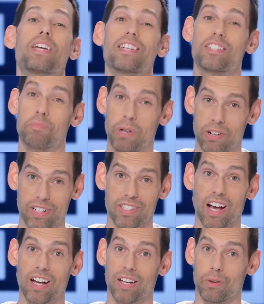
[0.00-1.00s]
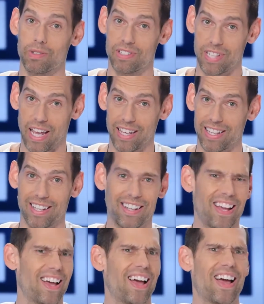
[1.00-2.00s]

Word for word: because Spirit Taco was taken.